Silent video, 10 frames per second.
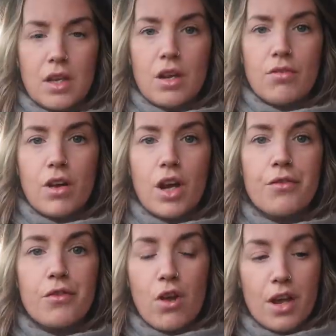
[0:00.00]
Right,
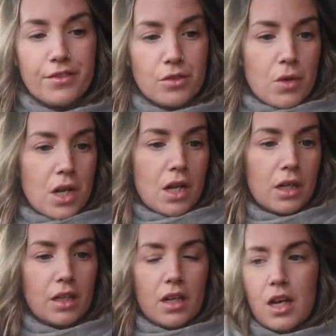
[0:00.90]
I've arrived at
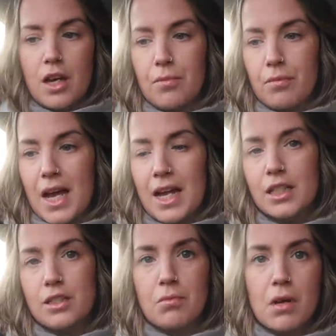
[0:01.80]
work
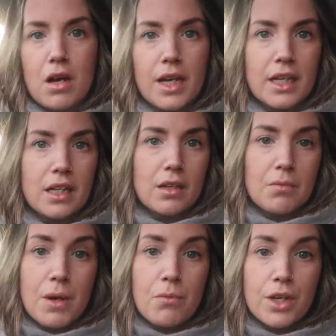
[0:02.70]
and my
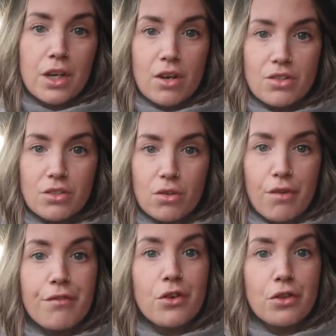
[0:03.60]
memory card
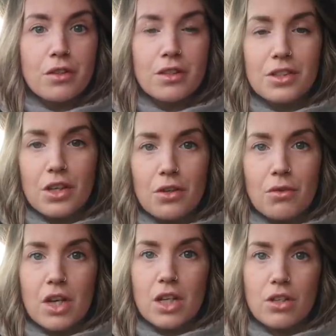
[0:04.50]
got full,
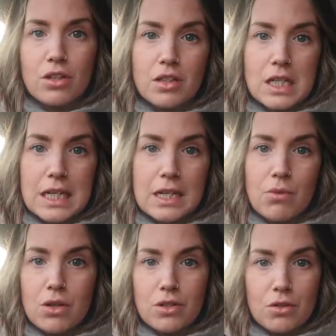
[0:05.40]
so I couldn't
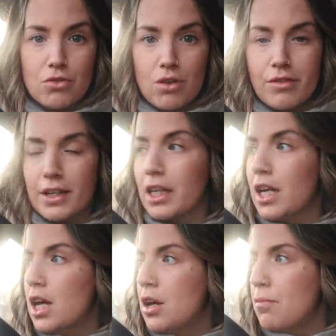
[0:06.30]
delete whilst I was driving.
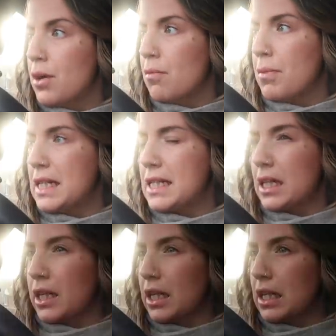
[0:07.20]
But
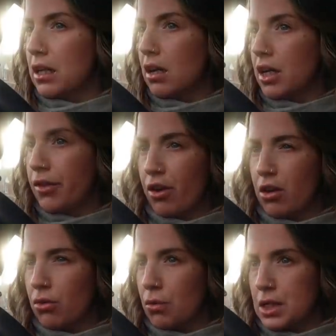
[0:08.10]
basically, in a
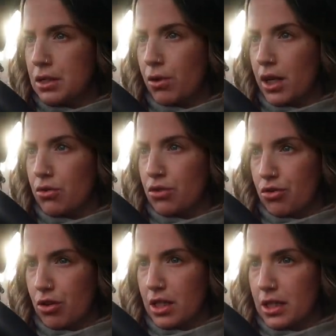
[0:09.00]
very long-winded way, I was
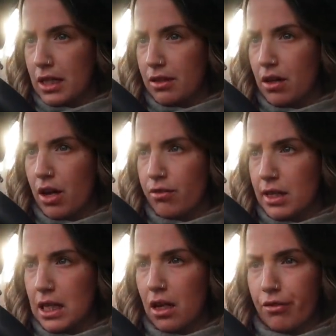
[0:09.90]
just trying to say that I
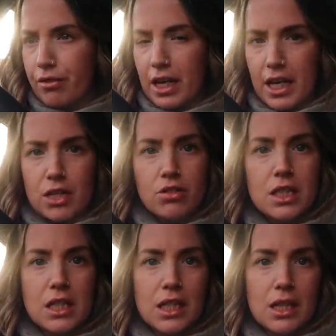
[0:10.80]
really love
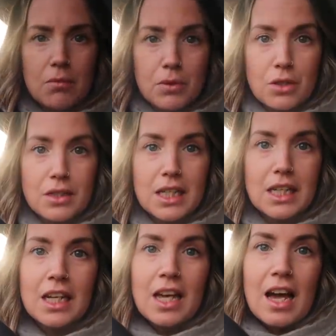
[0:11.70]
hairdressing and
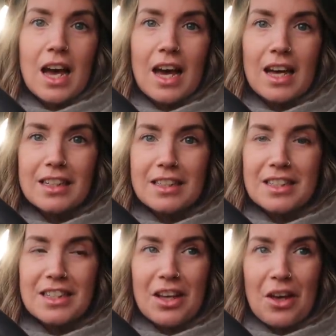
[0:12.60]
beauty,
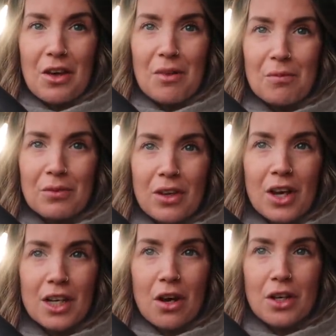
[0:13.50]
and
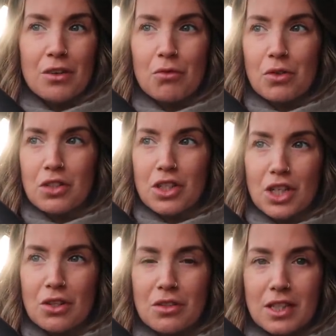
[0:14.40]
I kind of want to
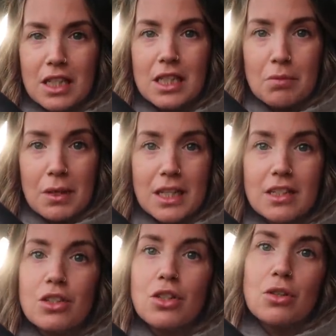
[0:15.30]
use this
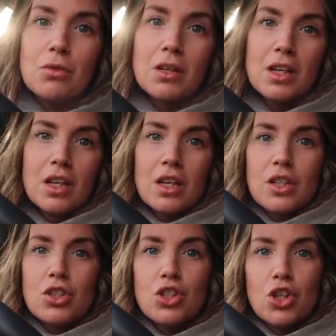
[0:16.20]
space to
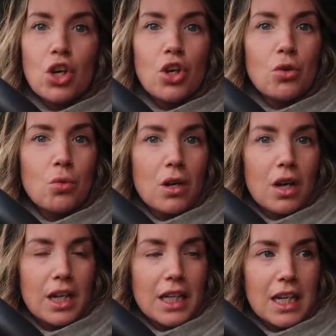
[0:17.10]
show,
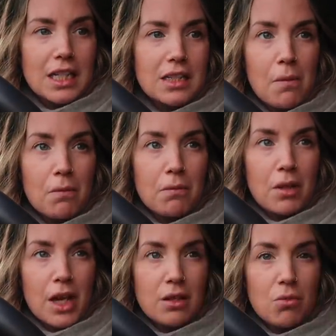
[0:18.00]
I guess,
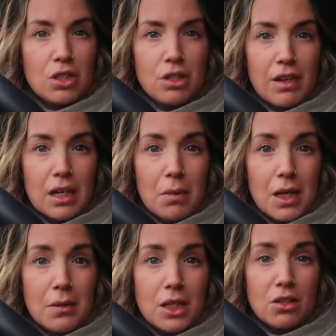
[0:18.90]
like, once you've had a
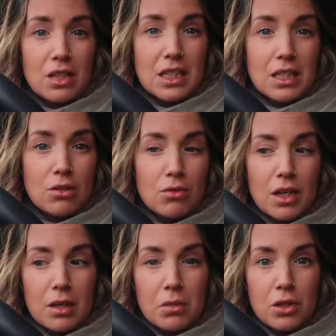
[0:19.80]
baby, you can
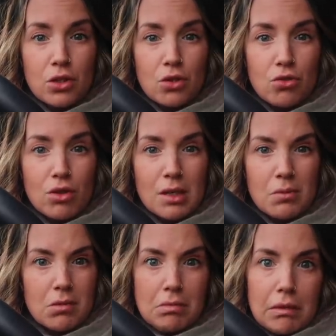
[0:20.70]
still like pursue your
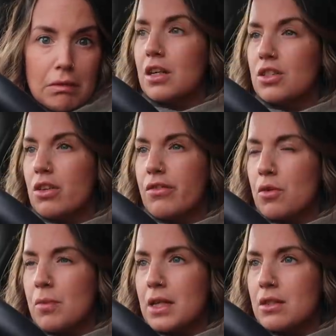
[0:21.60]
dreams. I don't know if
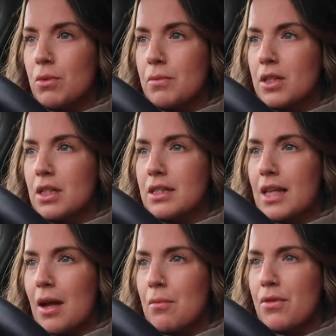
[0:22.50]
it'll be as whimsical as
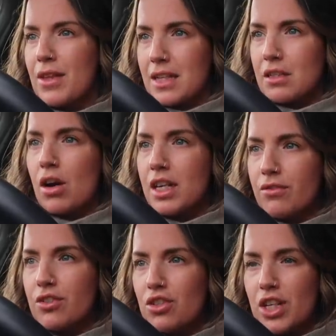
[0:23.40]
that, but that's
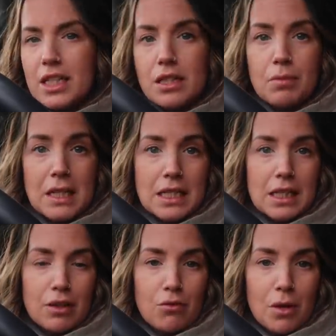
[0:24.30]
kind of the gist
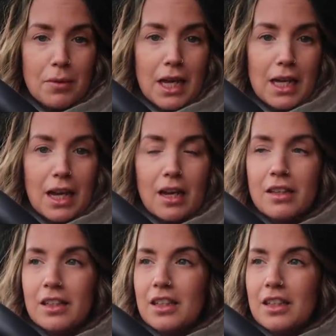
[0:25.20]
basically of what I'm getting at.